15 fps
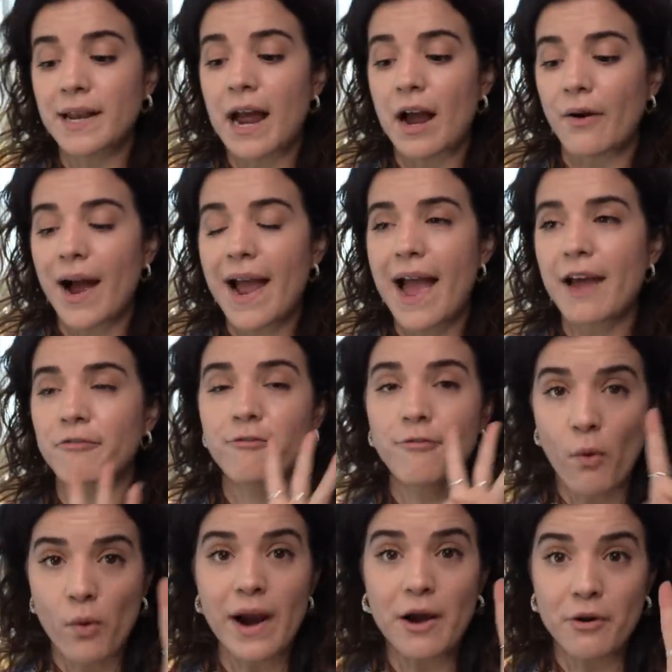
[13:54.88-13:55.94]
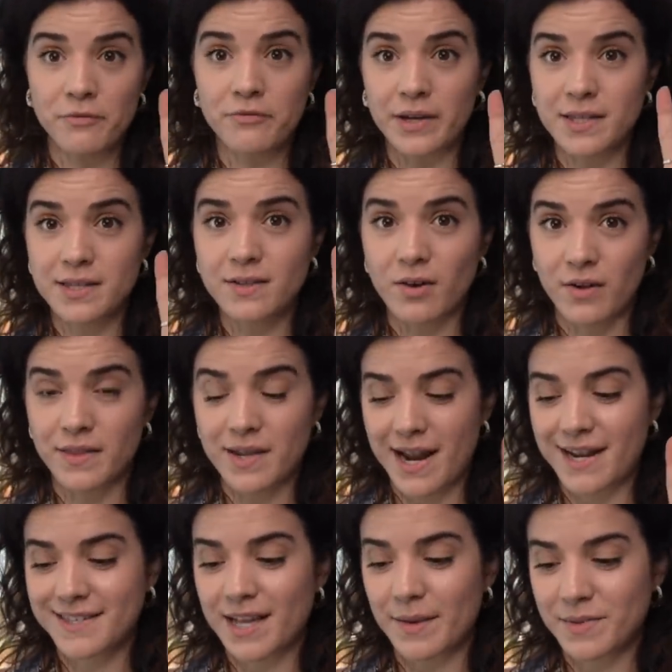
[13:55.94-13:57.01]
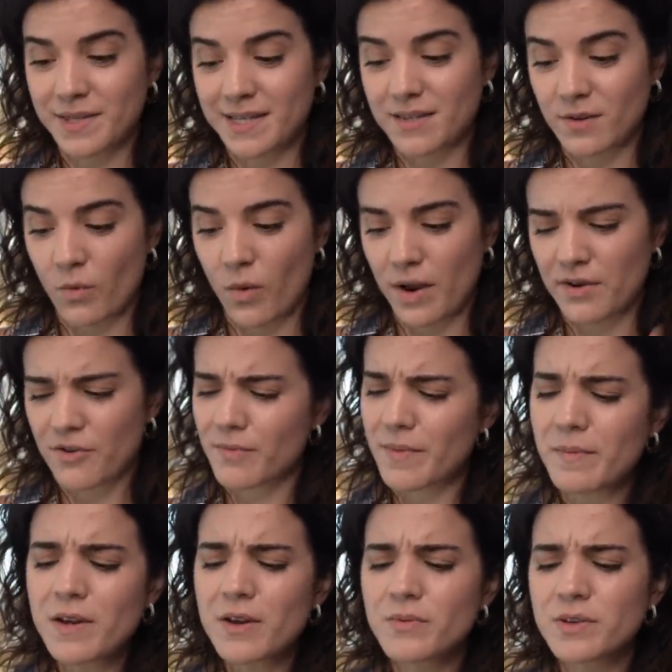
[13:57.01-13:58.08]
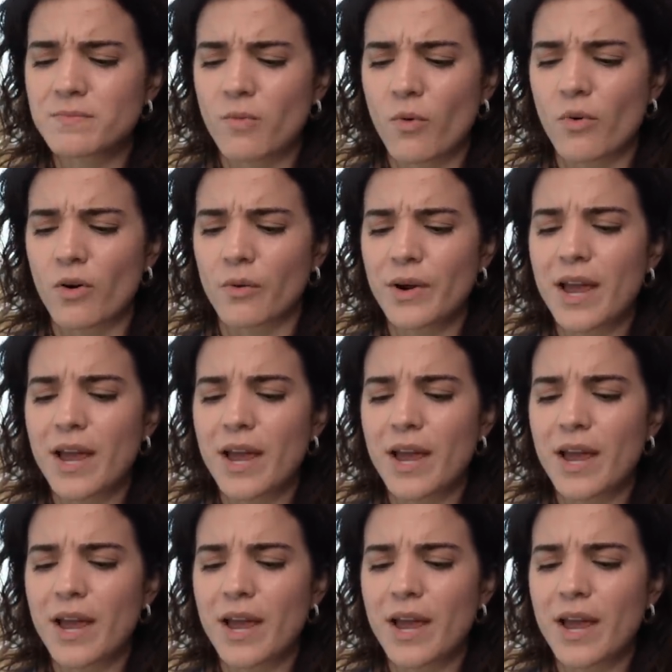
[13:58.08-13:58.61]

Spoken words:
now. I had four outfits on The Next Step season one, or maybe it was more.